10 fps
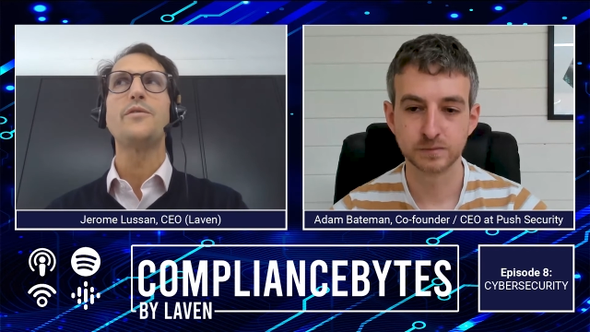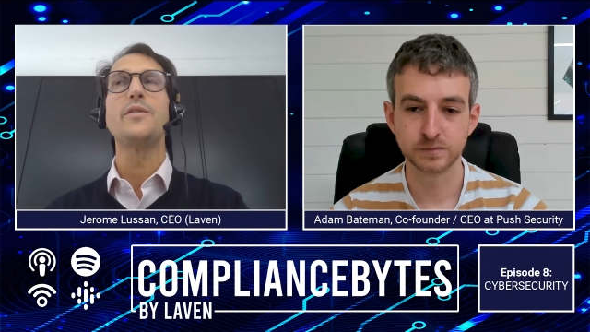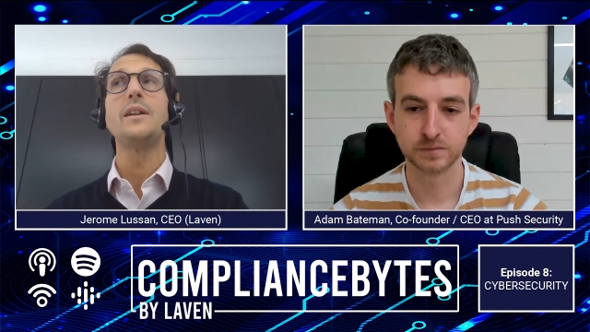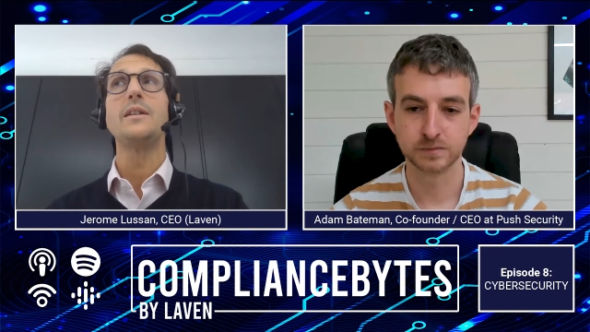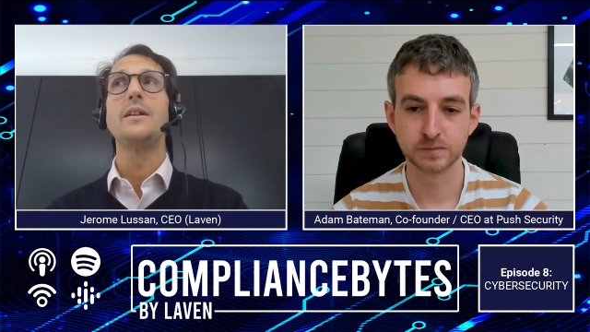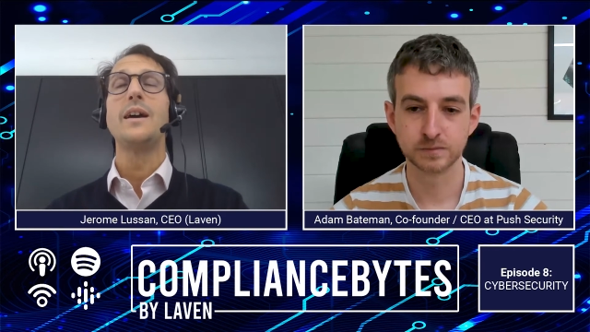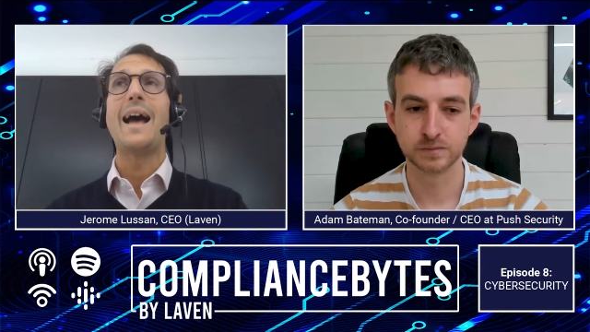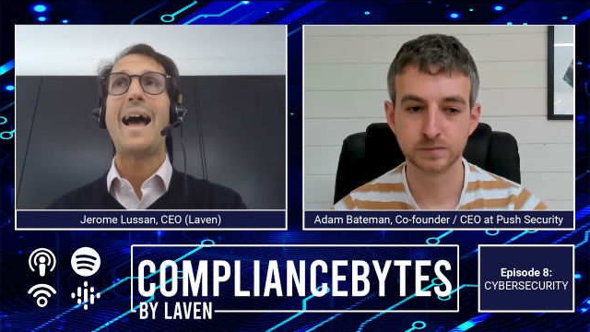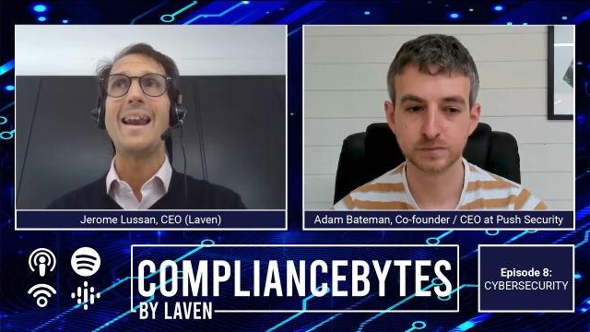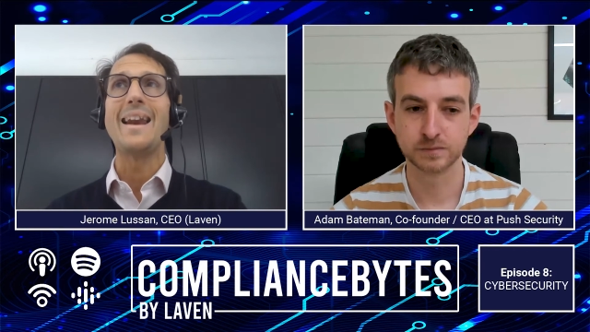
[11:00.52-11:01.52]
Speaker 1: one feel
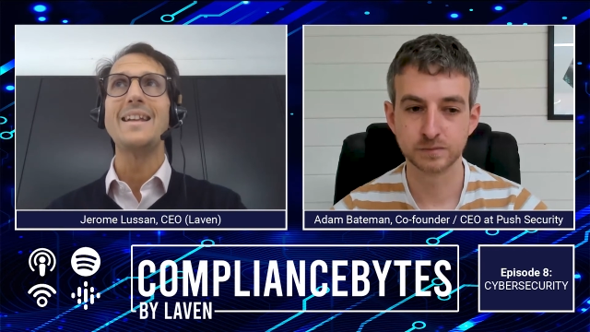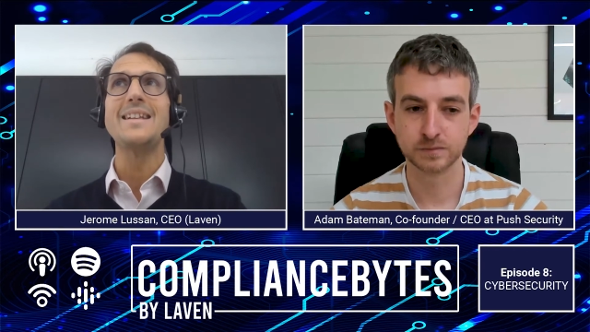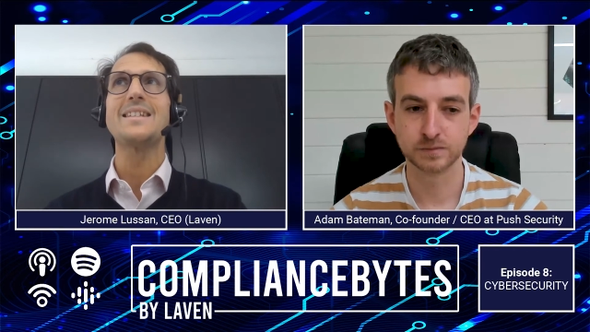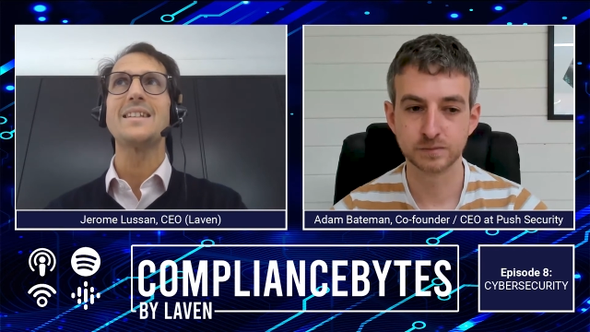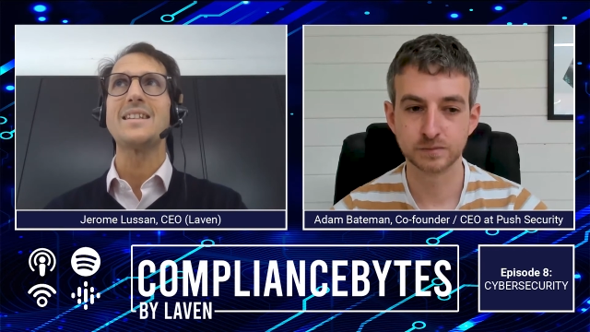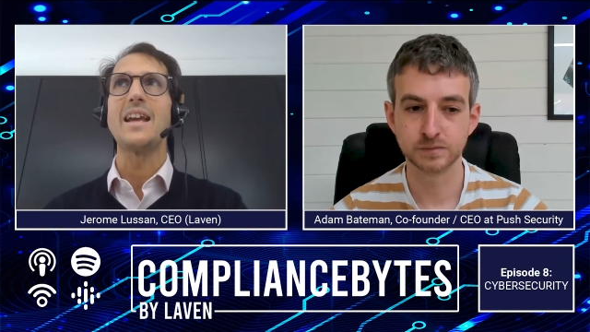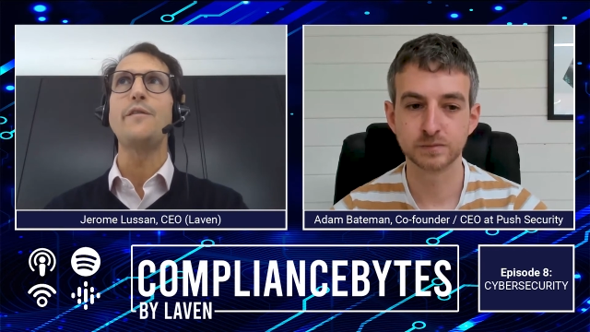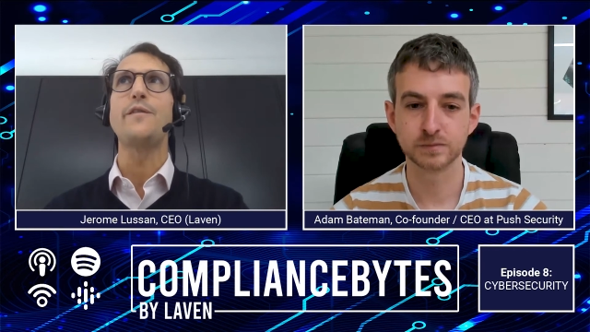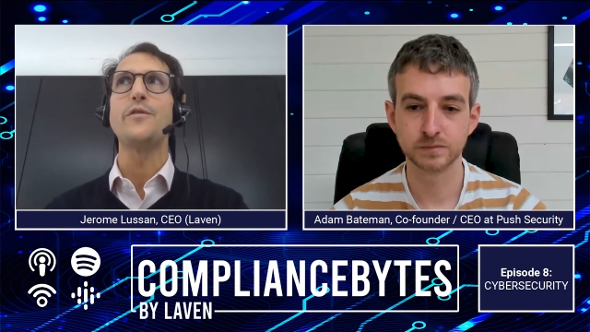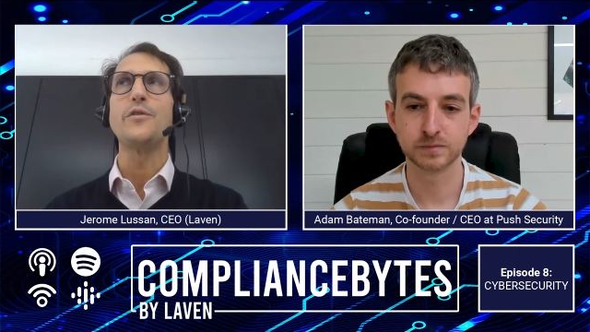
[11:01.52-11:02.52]
at least
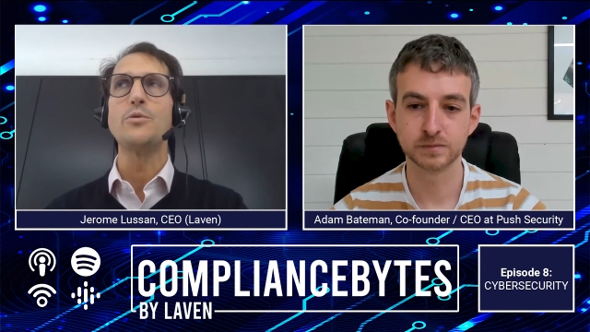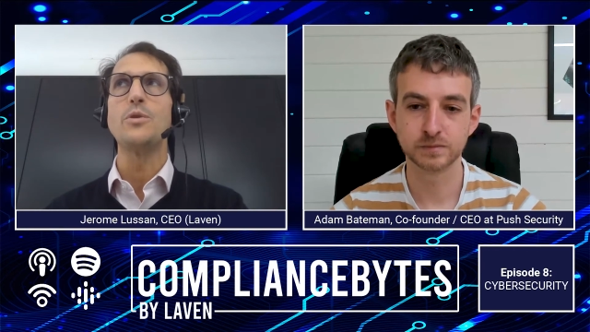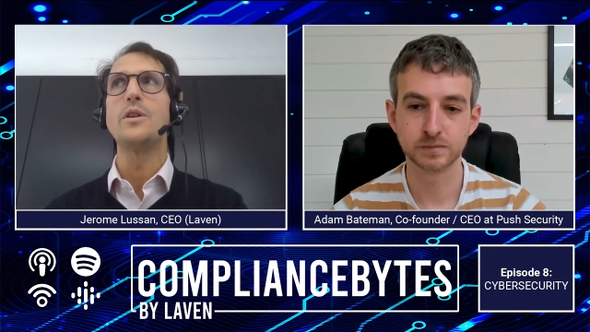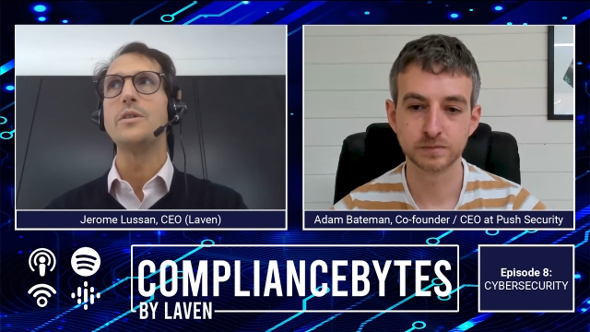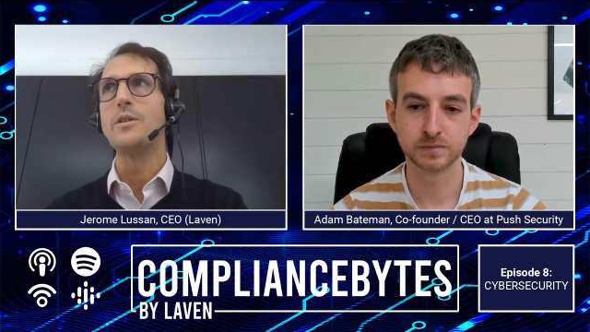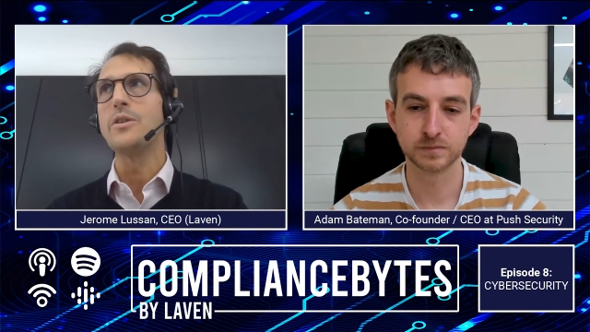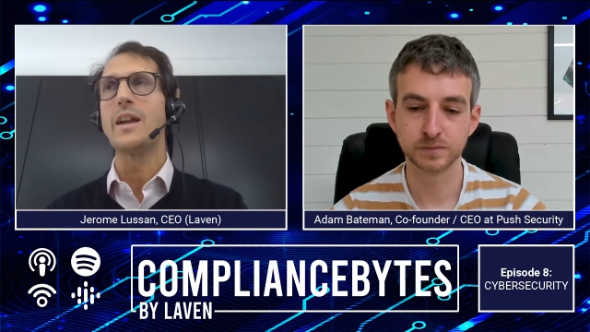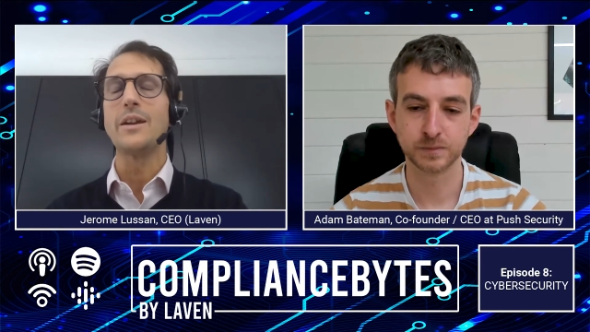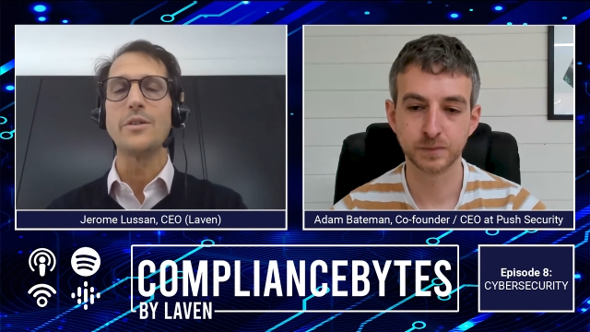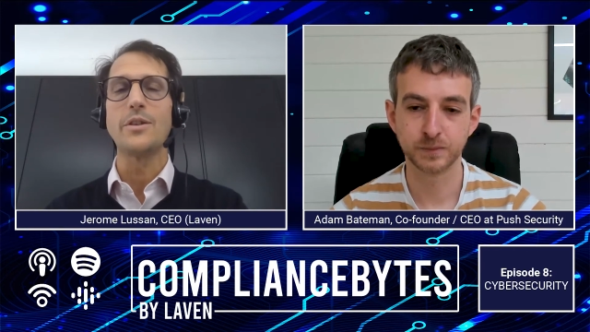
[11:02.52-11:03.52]
safe if you were
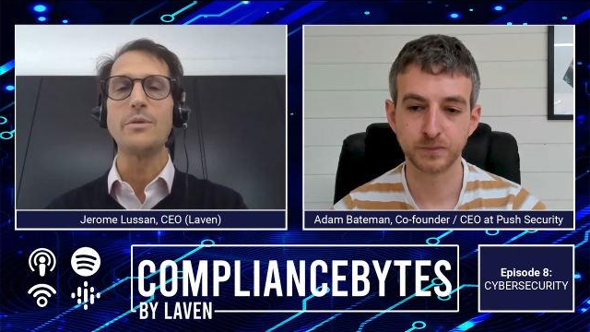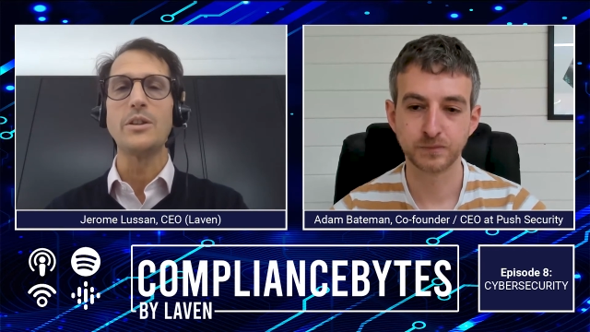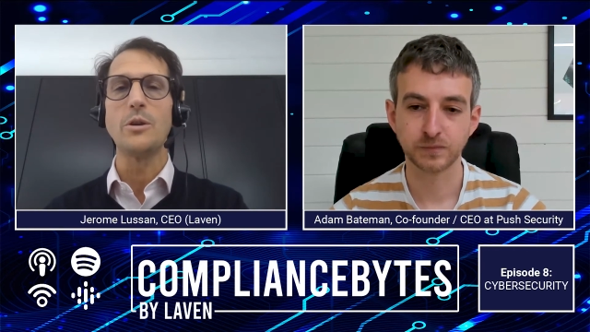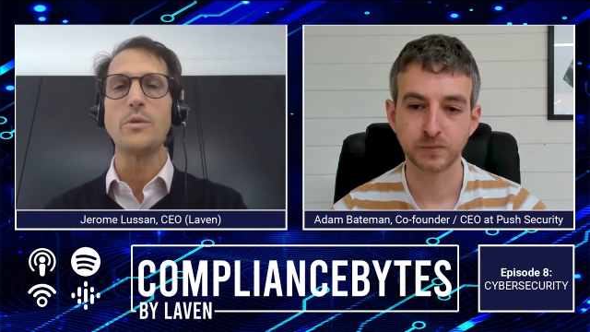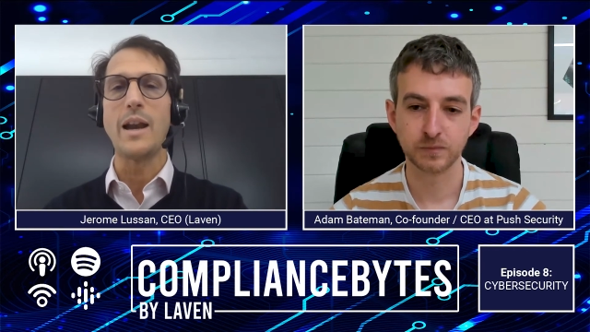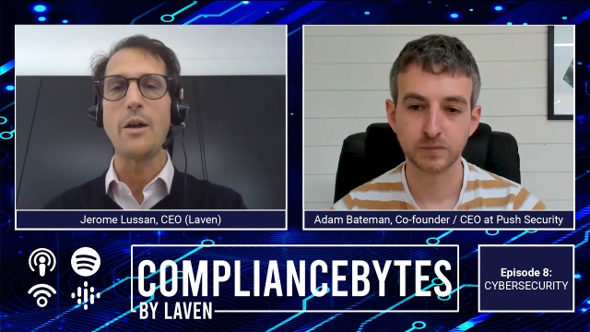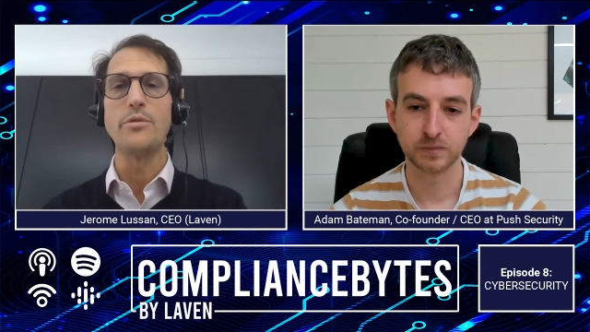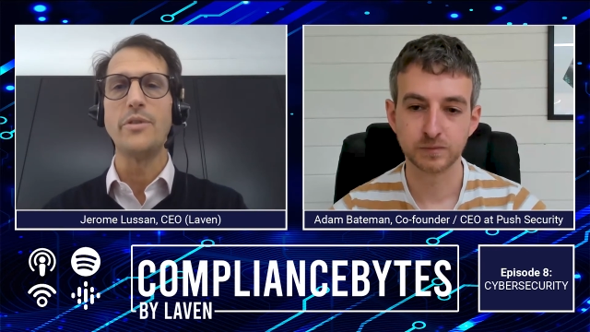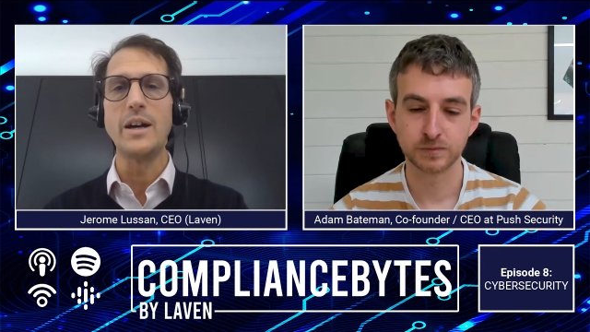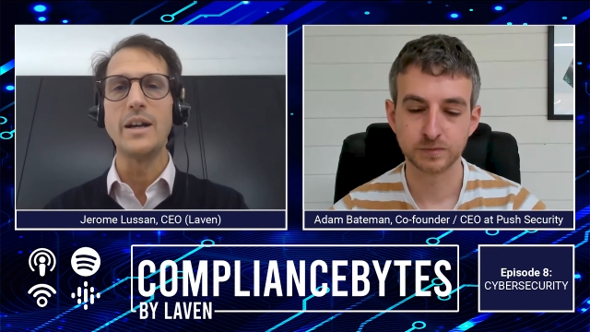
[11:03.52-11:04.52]
looking at the three top
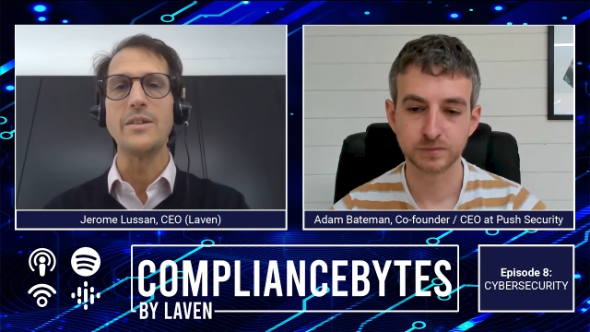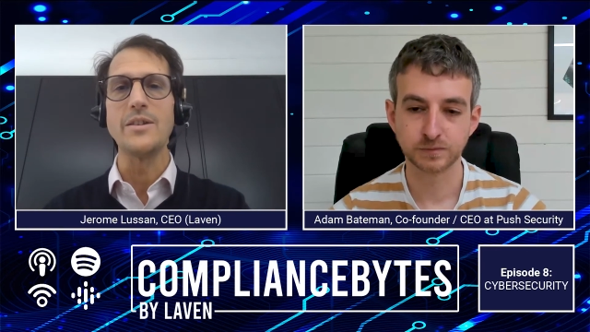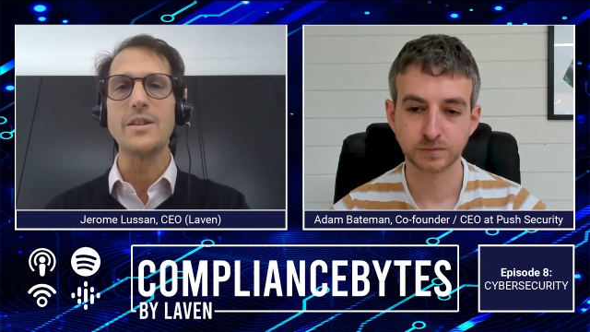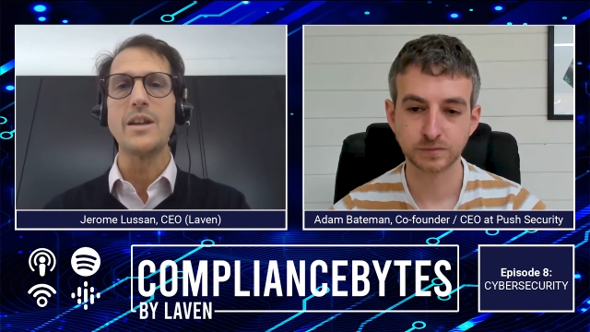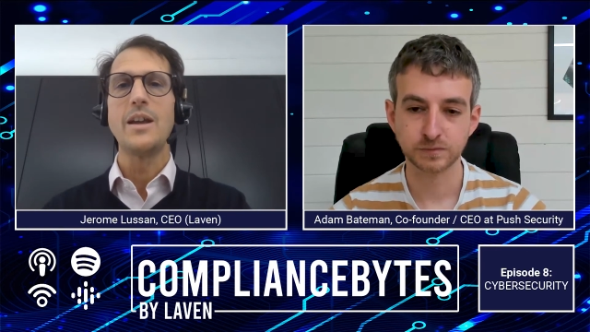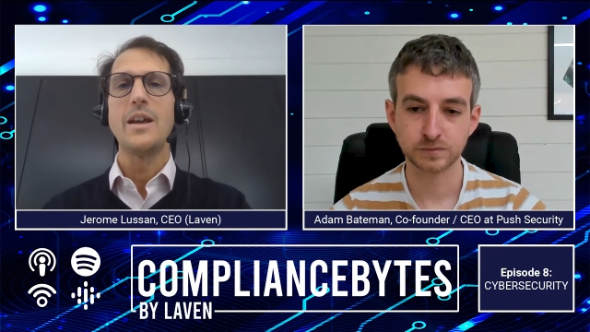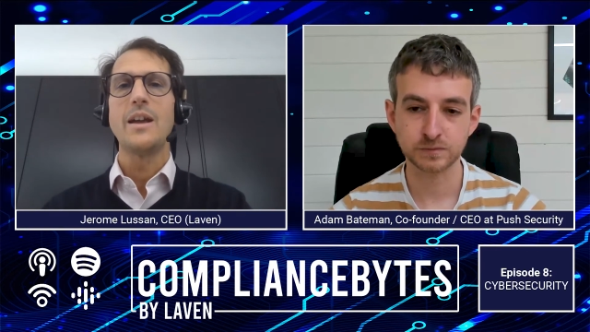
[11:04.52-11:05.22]
cloud providers